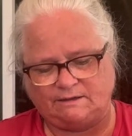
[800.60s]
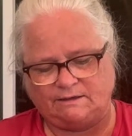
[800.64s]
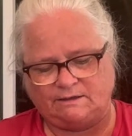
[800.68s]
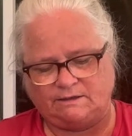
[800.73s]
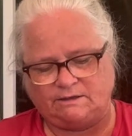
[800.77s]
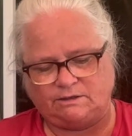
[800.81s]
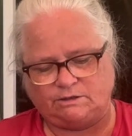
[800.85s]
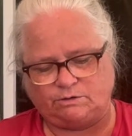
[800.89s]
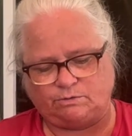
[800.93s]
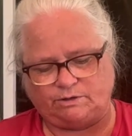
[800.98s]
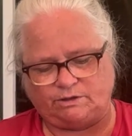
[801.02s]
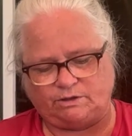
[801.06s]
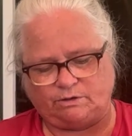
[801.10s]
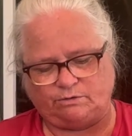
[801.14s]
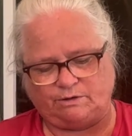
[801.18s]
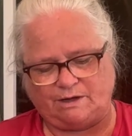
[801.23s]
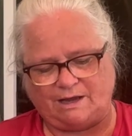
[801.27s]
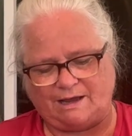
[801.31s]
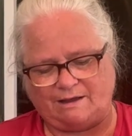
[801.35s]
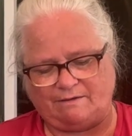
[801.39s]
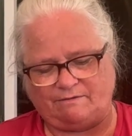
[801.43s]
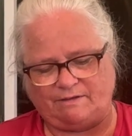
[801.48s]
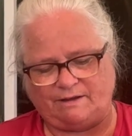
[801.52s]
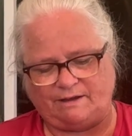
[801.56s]
So we don't
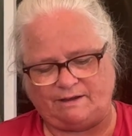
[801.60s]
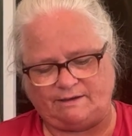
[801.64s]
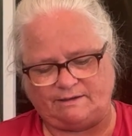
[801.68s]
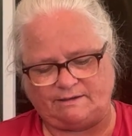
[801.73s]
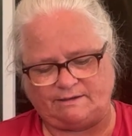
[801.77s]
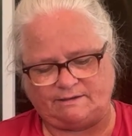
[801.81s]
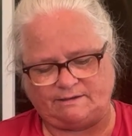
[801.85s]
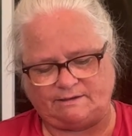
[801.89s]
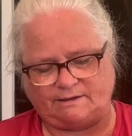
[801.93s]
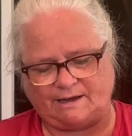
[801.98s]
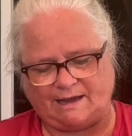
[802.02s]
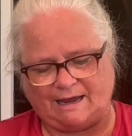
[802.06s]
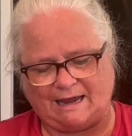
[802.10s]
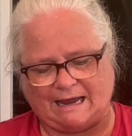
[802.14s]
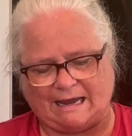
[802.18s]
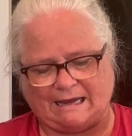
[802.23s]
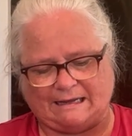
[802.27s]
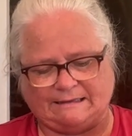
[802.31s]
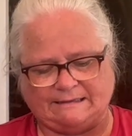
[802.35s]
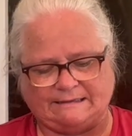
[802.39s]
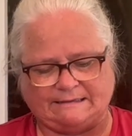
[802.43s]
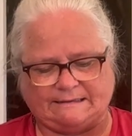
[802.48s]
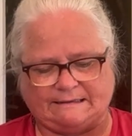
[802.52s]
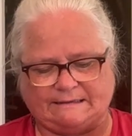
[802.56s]
have these
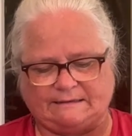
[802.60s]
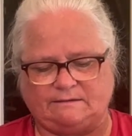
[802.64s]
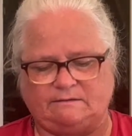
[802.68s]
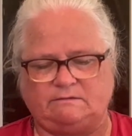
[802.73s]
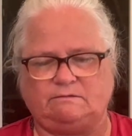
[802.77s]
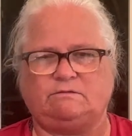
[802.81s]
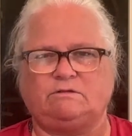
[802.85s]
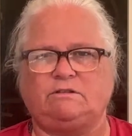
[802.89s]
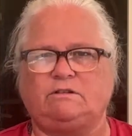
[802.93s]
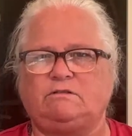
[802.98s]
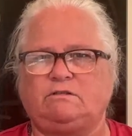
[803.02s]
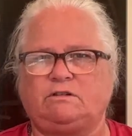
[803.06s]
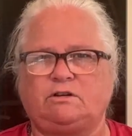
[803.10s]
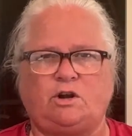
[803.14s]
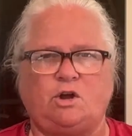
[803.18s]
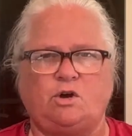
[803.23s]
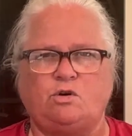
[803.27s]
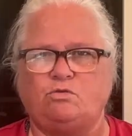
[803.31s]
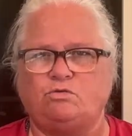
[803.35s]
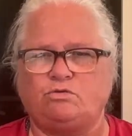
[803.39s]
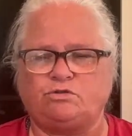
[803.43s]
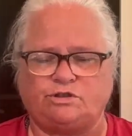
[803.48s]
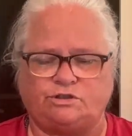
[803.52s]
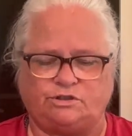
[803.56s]
hats and
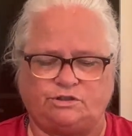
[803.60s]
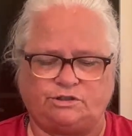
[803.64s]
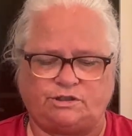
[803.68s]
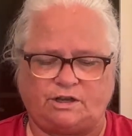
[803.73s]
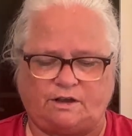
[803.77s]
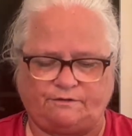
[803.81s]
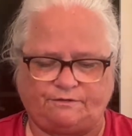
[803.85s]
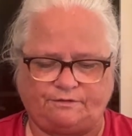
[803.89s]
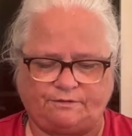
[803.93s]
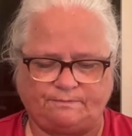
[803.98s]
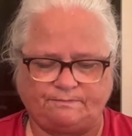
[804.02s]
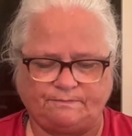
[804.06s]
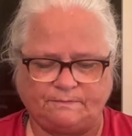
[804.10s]
cloaks and stuff.